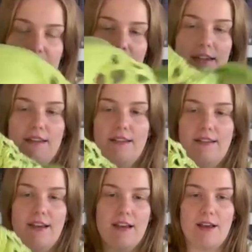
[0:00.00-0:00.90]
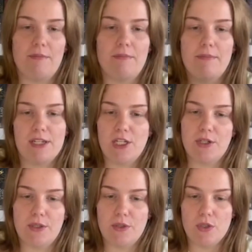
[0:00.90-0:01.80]
in
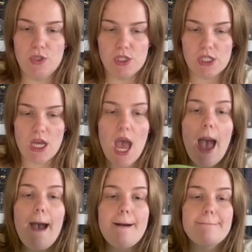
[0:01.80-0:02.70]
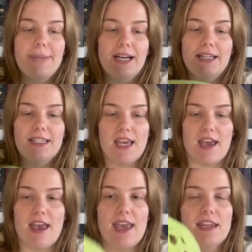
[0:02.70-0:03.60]
material used. But yeah,
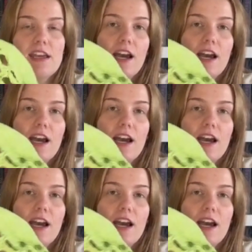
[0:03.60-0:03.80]
any